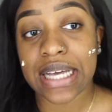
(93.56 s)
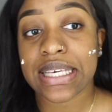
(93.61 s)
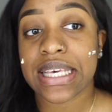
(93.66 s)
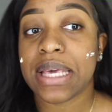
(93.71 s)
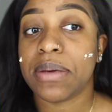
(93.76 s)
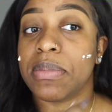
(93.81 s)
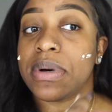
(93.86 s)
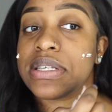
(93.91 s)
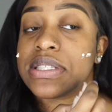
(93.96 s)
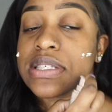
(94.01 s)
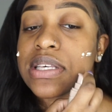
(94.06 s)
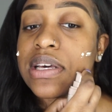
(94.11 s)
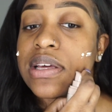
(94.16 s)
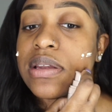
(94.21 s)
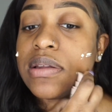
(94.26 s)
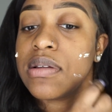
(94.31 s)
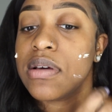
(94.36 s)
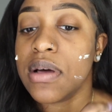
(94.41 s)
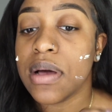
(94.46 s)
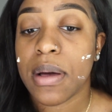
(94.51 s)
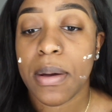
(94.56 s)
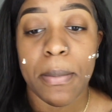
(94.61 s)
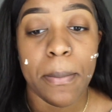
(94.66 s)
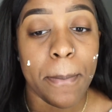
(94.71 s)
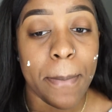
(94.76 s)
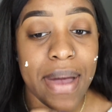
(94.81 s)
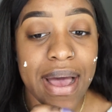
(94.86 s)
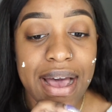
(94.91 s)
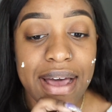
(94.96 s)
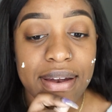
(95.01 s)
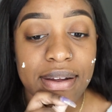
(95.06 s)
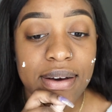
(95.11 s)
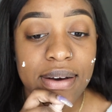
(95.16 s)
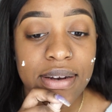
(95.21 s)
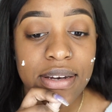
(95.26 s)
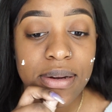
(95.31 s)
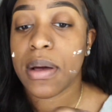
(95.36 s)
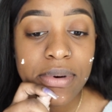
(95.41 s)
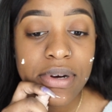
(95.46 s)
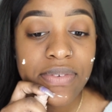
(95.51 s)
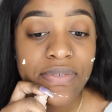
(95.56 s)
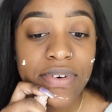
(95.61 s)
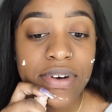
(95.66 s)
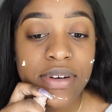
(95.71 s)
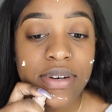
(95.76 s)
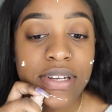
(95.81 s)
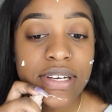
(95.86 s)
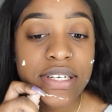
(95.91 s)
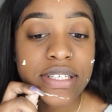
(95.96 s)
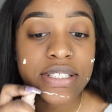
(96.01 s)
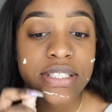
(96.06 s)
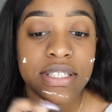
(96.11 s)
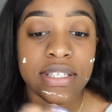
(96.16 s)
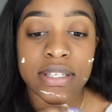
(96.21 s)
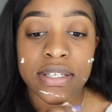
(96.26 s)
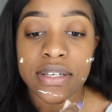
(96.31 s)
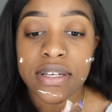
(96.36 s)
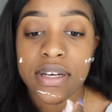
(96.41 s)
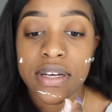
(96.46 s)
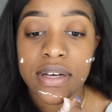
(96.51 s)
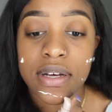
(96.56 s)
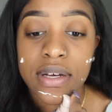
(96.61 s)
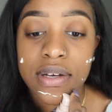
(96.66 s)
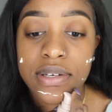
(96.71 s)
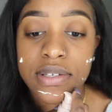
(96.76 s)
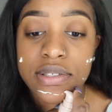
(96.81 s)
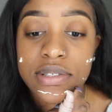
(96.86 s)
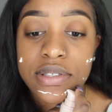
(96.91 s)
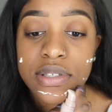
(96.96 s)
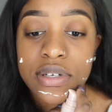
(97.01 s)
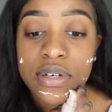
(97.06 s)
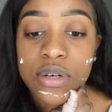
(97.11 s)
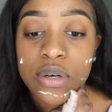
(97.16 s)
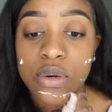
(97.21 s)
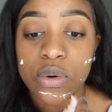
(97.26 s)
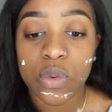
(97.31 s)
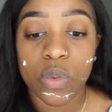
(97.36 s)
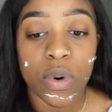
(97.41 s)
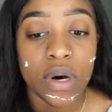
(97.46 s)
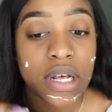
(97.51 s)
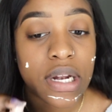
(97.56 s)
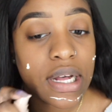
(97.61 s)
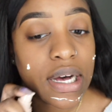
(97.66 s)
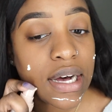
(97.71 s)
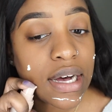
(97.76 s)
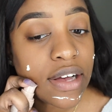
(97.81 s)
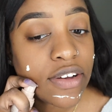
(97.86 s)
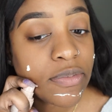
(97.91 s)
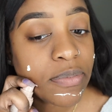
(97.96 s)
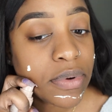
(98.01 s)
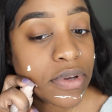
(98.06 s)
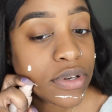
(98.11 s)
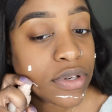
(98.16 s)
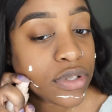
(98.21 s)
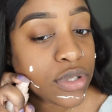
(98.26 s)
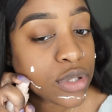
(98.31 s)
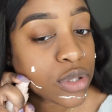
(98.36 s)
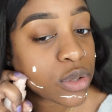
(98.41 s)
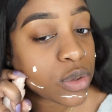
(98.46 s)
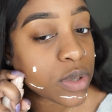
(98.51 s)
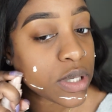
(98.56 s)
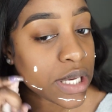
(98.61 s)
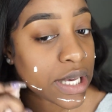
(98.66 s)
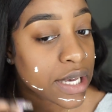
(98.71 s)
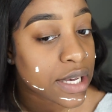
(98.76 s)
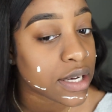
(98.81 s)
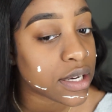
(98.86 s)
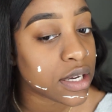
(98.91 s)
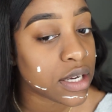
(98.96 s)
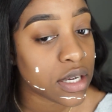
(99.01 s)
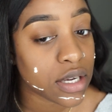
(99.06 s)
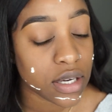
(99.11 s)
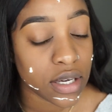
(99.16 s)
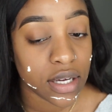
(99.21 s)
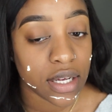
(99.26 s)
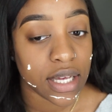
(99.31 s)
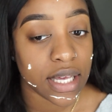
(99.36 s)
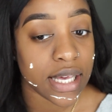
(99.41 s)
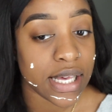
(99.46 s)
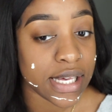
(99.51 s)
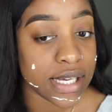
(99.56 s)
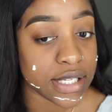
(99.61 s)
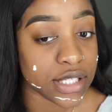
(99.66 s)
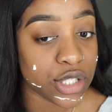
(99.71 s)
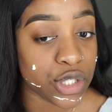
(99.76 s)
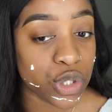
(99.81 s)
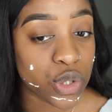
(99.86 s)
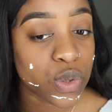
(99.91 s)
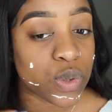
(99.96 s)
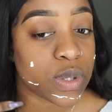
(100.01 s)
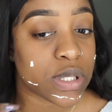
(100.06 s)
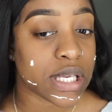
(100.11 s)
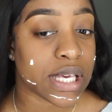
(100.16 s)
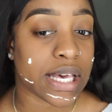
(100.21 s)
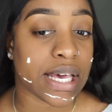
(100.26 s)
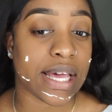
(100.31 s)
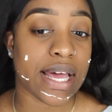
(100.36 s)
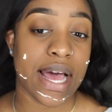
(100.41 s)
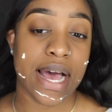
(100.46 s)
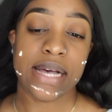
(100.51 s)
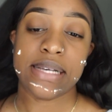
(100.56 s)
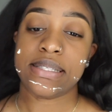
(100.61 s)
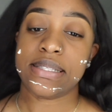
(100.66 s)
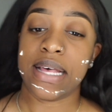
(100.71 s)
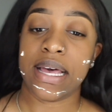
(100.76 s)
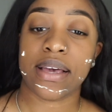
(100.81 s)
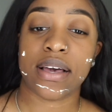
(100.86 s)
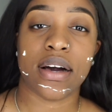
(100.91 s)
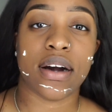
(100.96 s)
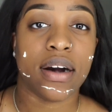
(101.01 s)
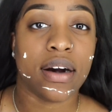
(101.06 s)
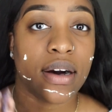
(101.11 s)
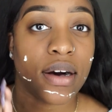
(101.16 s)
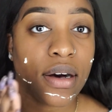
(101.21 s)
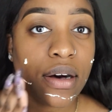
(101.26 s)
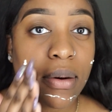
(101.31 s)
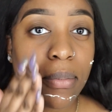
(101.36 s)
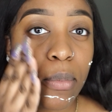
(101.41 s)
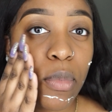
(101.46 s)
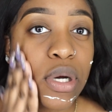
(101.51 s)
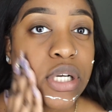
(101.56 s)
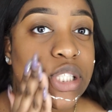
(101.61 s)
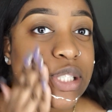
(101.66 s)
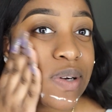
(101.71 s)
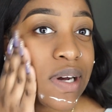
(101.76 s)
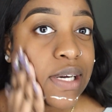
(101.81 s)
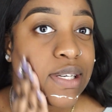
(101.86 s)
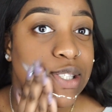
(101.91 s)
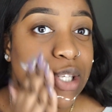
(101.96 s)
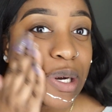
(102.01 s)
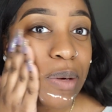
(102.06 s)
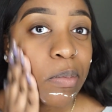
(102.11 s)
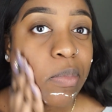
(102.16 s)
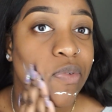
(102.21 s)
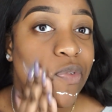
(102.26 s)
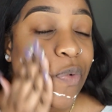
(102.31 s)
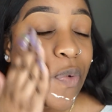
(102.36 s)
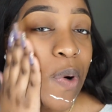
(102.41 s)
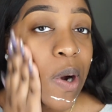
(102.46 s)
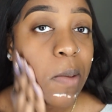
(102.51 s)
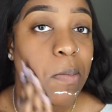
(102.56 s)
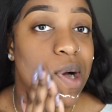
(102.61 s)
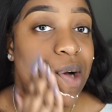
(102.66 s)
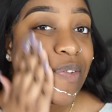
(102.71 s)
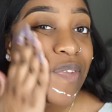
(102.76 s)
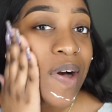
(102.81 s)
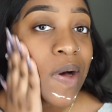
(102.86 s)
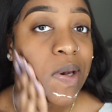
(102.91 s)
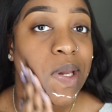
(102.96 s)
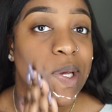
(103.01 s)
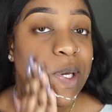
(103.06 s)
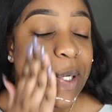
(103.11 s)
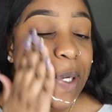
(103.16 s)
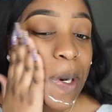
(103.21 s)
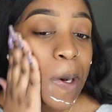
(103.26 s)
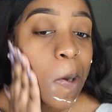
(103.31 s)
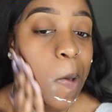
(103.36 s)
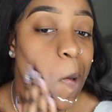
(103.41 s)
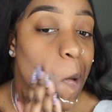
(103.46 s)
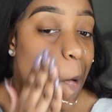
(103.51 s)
keep my skin matte under my foundation, so what I've been doing is using it as like a moisturizer before my foundation.